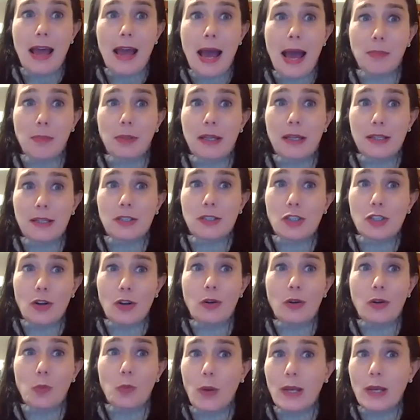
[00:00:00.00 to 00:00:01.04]
applicants
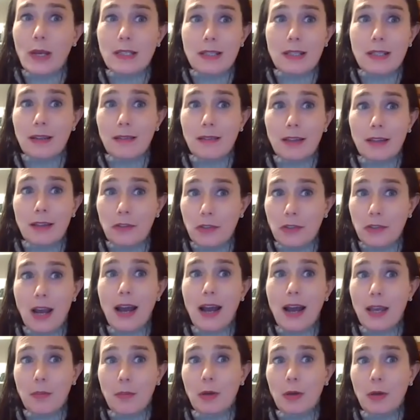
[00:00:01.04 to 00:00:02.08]
aren't wasting their
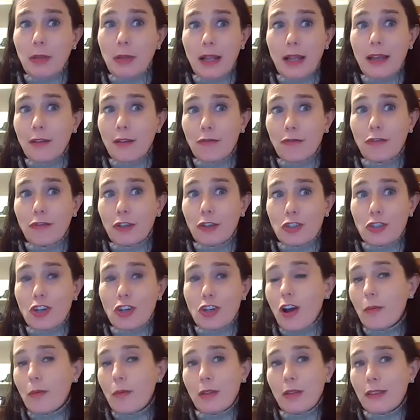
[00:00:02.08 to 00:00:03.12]
time applying for a
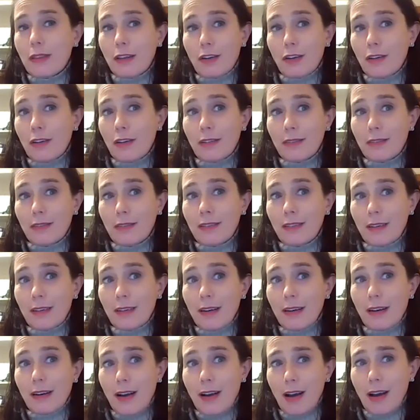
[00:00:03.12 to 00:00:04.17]
job that they're
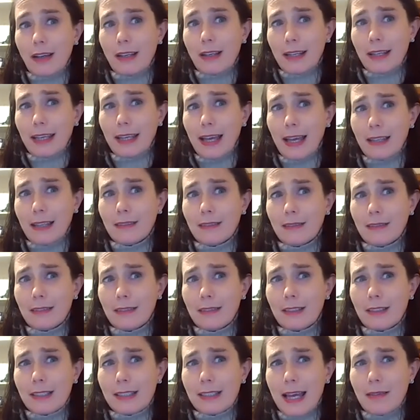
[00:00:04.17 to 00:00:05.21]
not going to get.
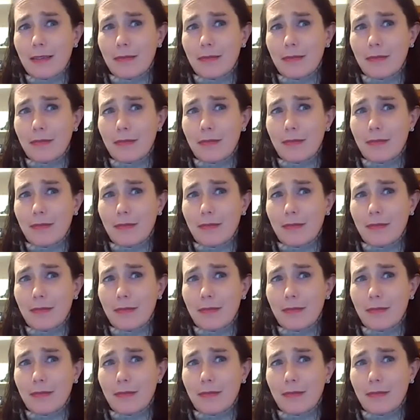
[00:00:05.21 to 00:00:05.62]
Does that?